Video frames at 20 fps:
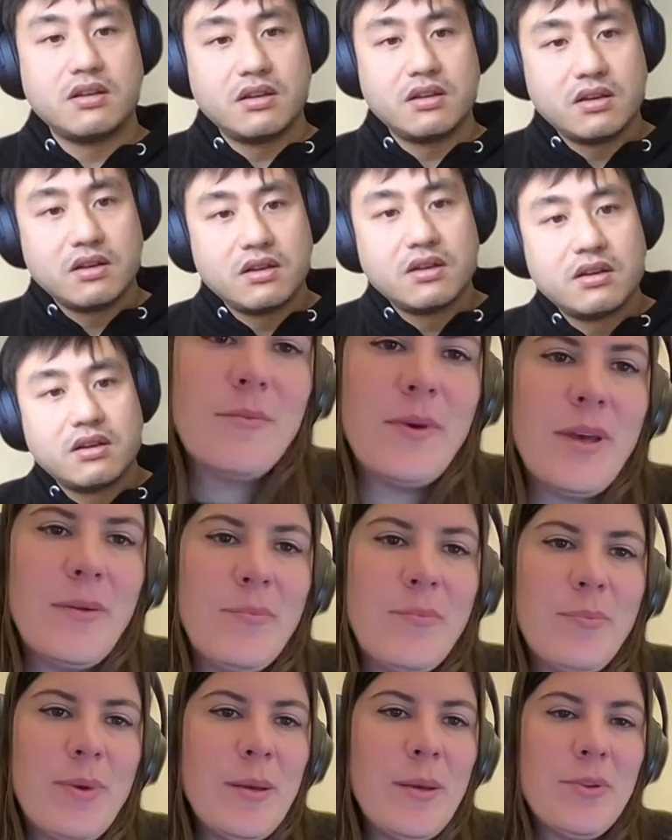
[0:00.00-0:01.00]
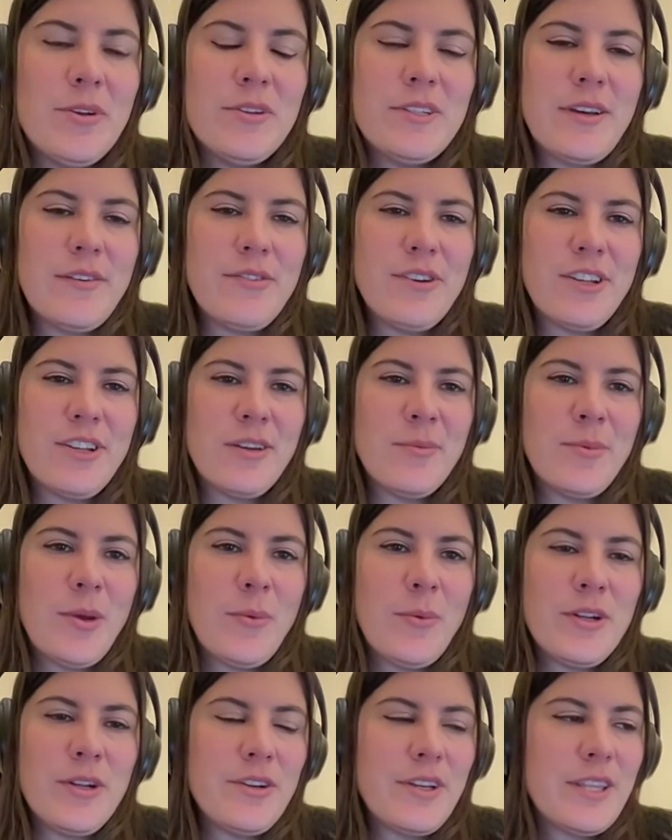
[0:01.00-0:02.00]
And people are definitely gonna be
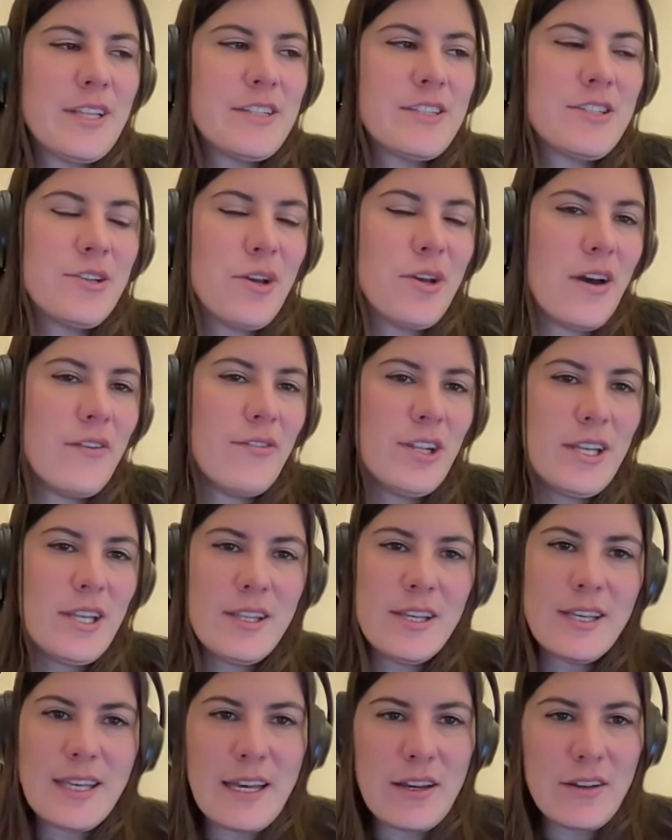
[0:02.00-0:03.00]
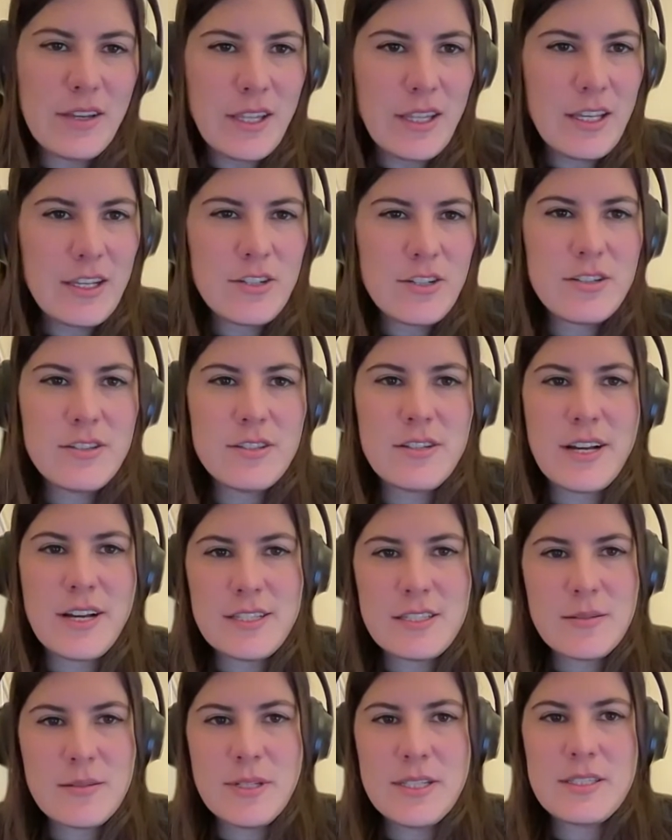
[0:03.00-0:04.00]
wondering this. Do you have any like calculations or
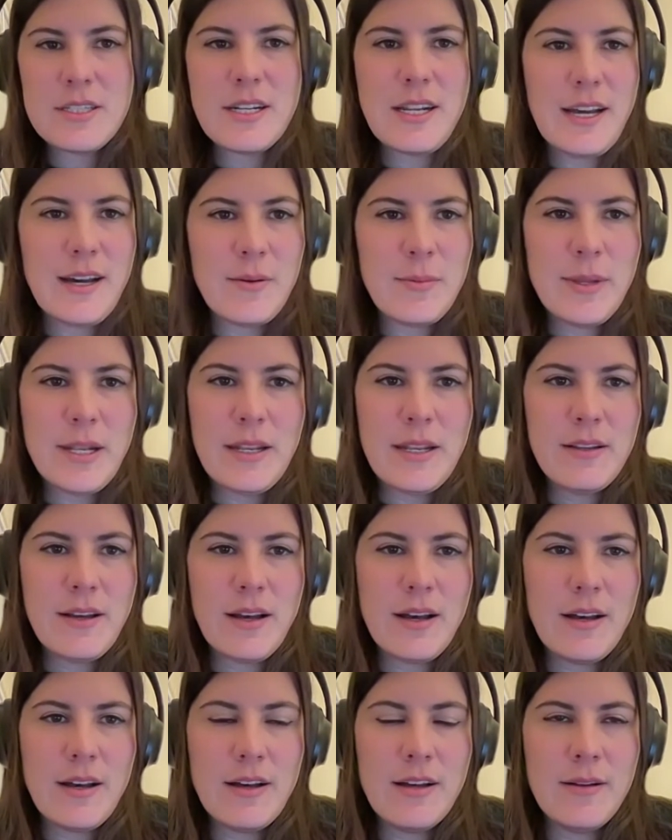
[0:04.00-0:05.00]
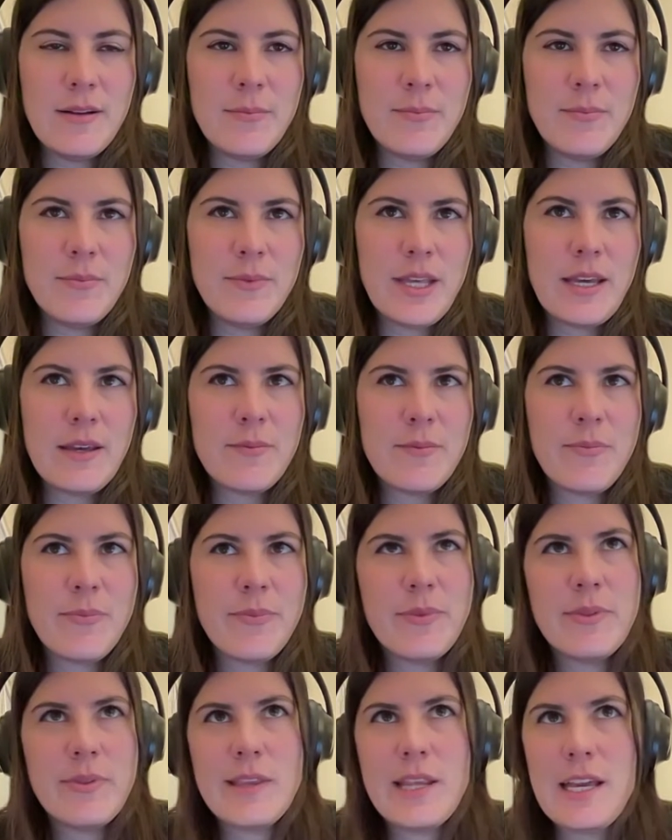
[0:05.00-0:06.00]
estimates on how many, like
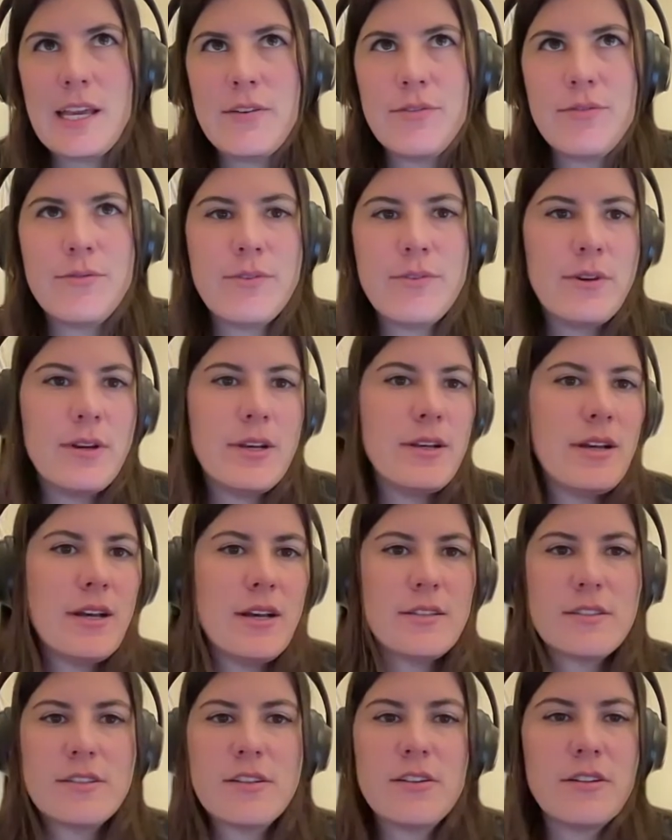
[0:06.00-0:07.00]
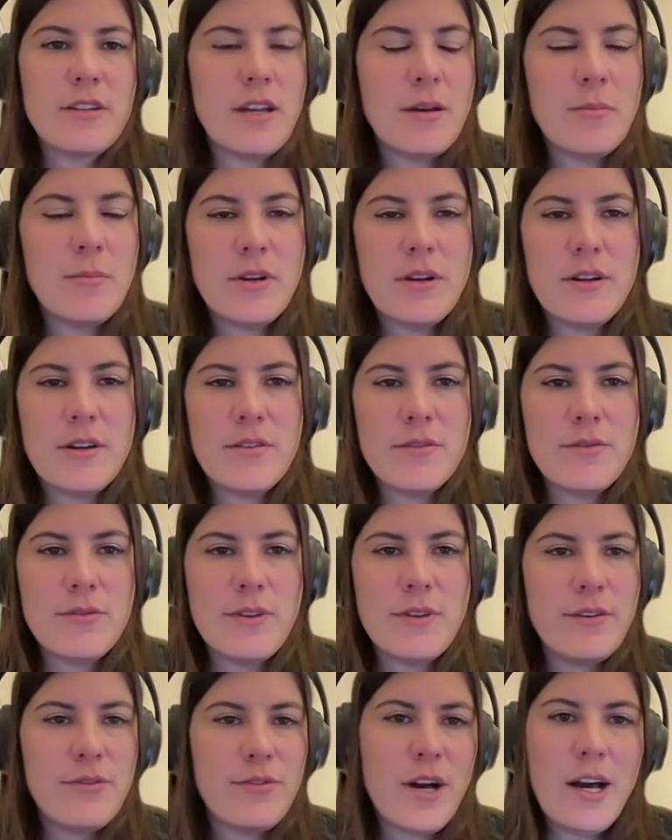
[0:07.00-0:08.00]
if a certain number of,
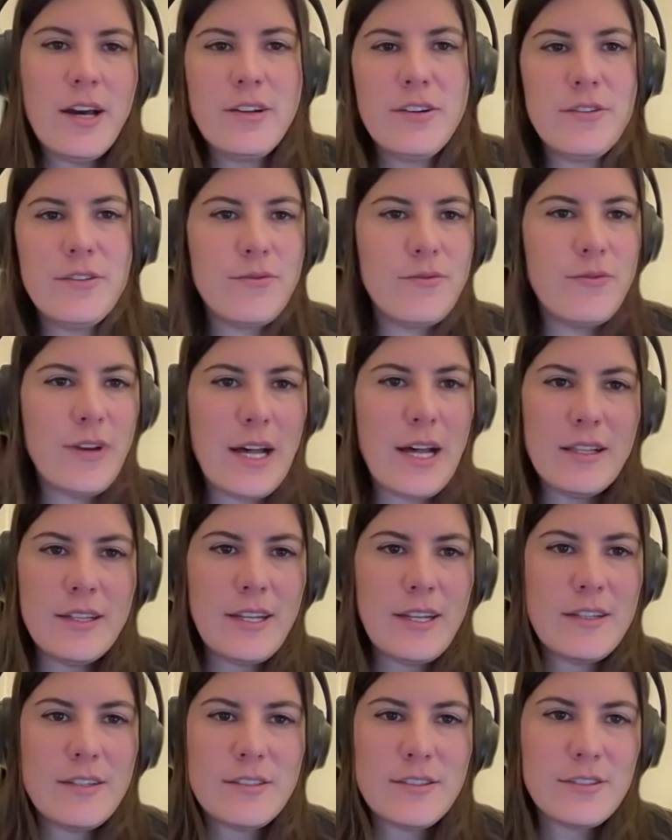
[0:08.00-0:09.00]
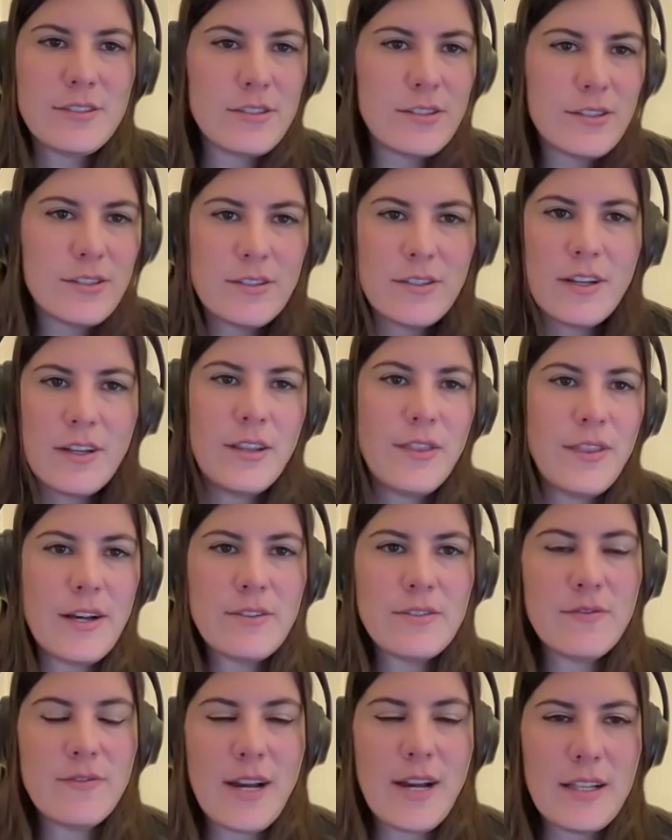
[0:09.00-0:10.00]
if 100 validators or
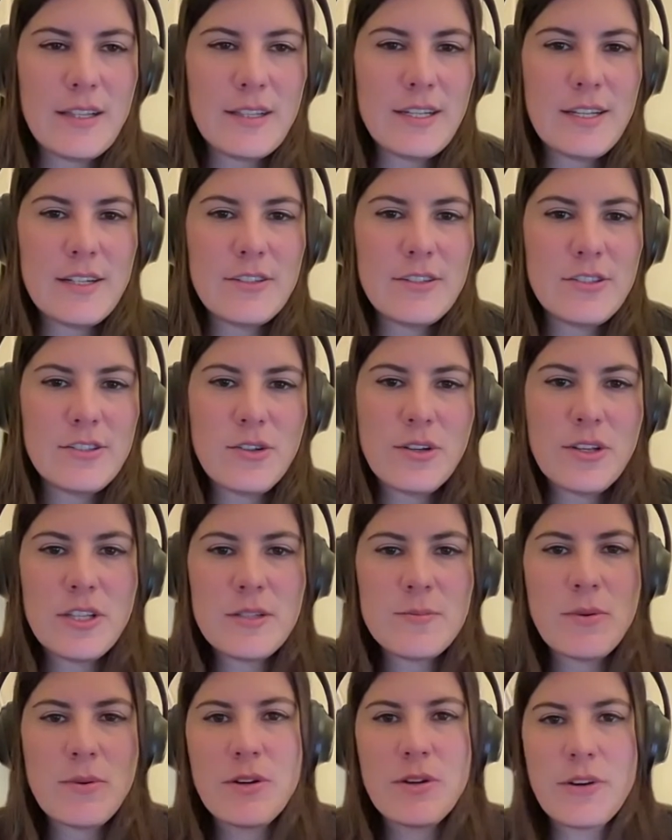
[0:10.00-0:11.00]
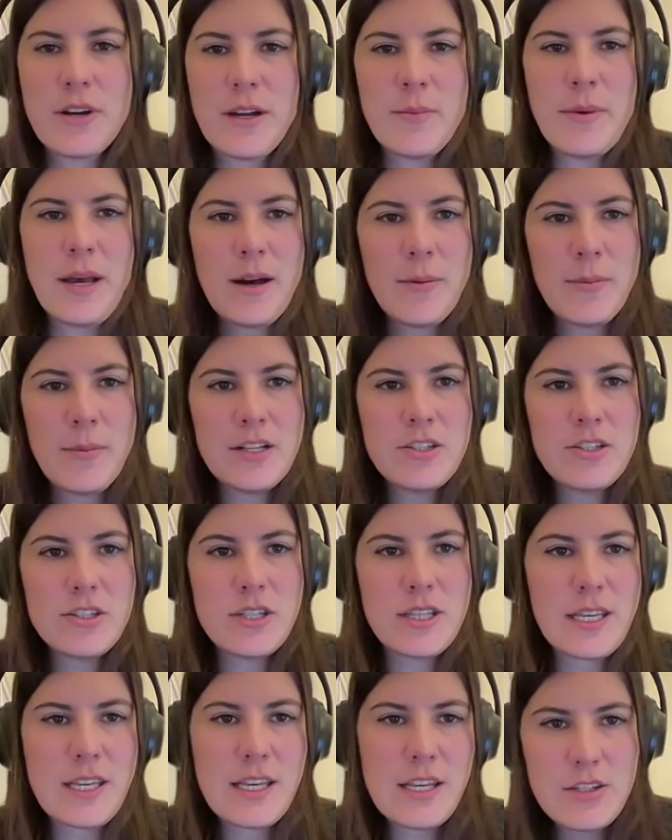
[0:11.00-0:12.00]
1,000 validators join this program, how much
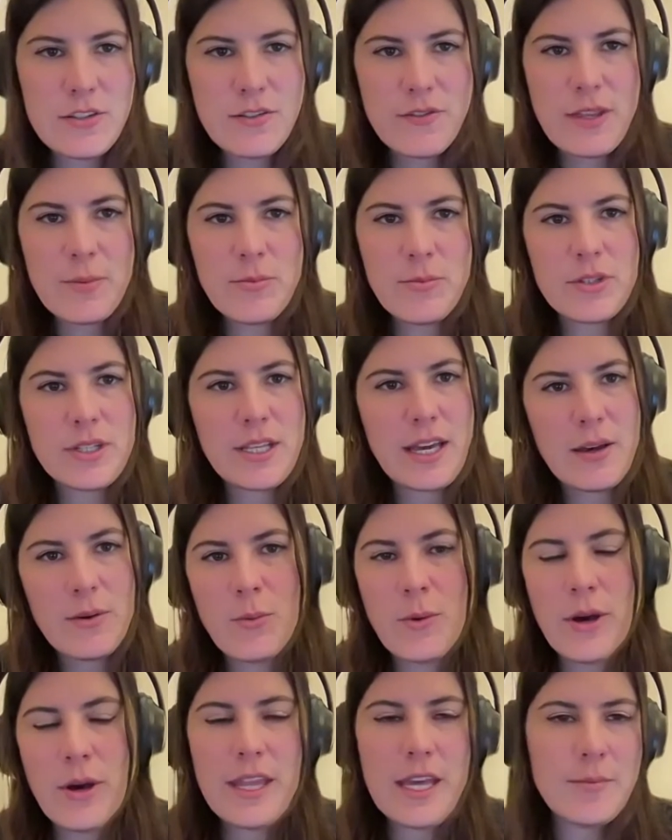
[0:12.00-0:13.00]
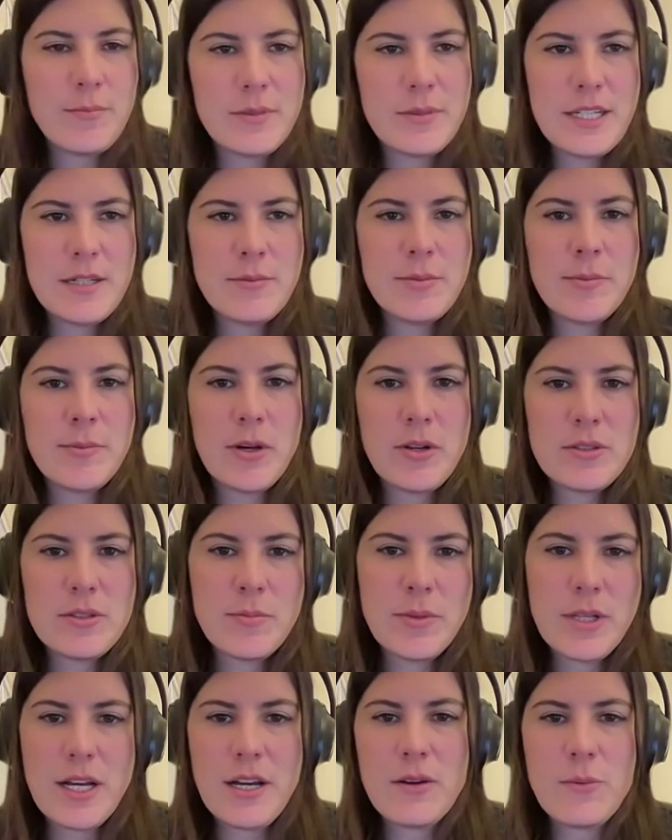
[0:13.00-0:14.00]
like each of them would get when they did propose a
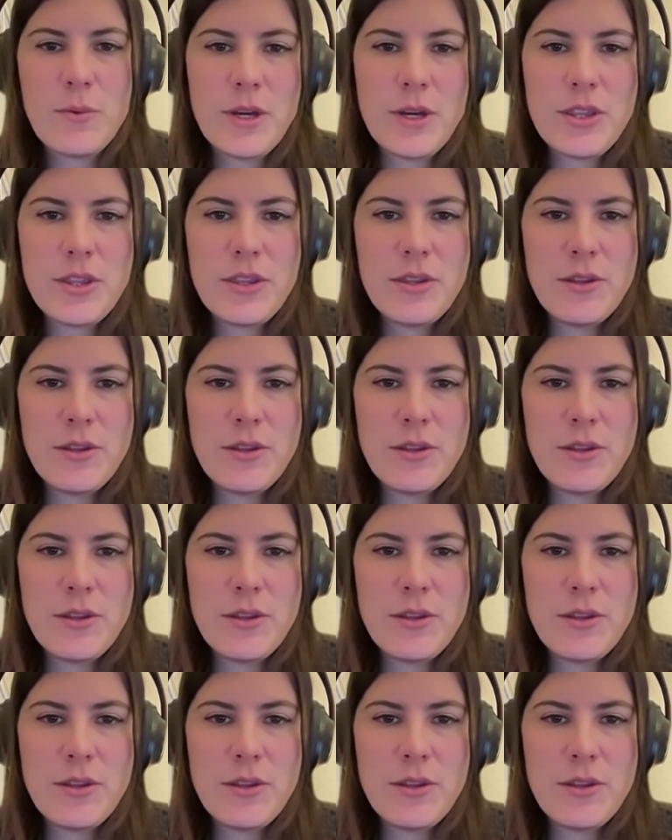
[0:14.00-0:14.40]
block with